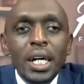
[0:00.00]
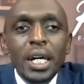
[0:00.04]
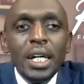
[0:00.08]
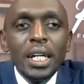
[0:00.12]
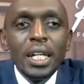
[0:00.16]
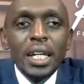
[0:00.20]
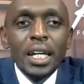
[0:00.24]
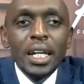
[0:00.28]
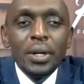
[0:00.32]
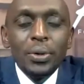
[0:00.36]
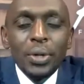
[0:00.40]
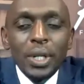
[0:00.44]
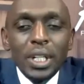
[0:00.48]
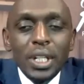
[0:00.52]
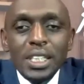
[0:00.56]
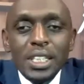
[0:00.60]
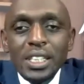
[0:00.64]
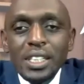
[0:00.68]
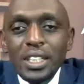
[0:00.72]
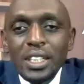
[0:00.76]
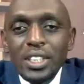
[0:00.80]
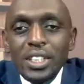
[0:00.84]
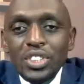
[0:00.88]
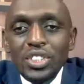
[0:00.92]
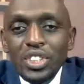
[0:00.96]
Now,
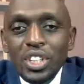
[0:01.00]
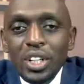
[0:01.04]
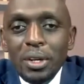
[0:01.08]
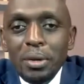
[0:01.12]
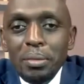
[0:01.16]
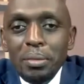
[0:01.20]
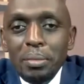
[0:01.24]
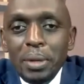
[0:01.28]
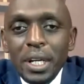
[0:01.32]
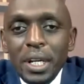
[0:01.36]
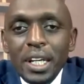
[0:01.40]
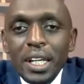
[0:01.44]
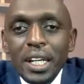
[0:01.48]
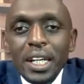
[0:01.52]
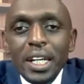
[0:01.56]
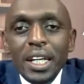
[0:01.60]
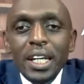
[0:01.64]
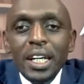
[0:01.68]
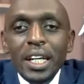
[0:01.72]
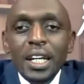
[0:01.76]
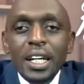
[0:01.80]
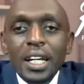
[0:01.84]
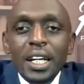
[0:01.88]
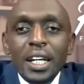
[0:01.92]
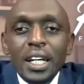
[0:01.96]
ladies and gentlemen,
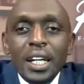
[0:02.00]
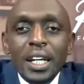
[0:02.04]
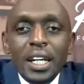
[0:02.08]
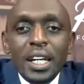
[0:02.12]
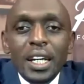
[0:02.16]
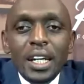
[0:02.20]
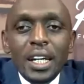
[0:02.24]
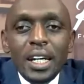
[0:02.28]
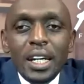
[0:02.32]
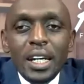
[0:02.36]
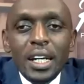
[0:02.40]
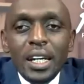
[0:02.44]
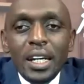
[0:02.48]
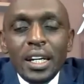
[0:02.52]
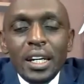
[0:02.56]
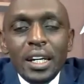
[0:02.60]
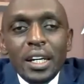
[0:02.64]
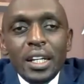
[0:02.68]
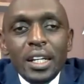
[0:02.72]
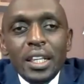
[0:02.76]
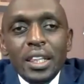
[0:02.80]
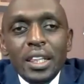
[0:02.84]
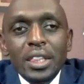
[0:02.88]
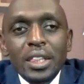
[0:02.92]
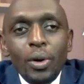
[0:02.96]

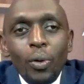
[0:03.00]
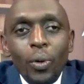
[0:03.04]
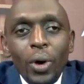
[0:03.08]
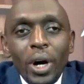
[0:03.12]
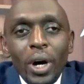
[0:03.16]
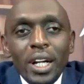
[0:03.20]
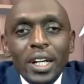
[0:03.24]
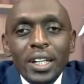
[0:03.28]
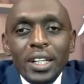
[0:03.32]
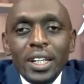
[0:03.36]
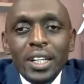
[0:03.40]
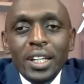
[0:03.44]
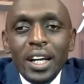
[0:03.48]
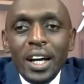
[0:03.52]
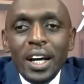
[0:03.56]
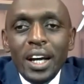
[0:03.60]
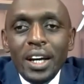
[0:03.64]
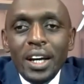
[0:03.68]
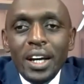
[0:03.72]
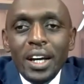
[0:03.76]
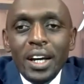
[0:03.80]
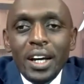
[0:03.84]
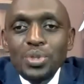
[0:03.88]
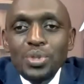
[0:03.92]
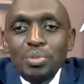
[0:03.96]
the world
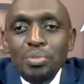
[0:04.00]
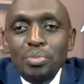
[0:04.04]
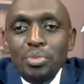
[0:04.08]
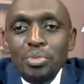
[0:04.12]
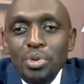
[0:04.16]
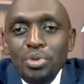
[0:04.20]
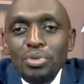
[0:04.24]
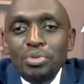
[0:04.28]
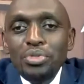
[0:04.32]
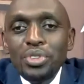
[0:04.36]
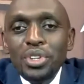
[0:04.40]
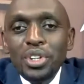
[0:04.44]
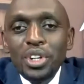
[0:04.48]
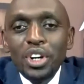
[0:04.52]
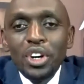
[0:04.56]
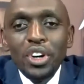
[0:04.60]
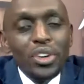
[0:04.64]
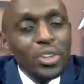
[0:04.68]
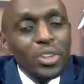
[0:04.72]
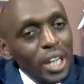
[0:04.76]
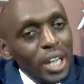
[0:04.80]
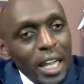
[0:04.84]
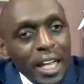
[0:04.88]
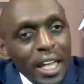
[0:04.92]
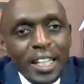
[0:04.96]
has moved
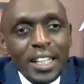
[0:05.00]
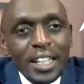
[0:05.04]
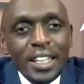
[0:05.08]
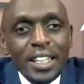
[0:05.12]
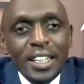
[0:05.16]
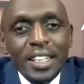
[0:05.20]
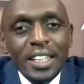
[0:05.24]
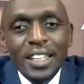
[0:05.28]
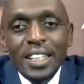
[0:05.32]
online,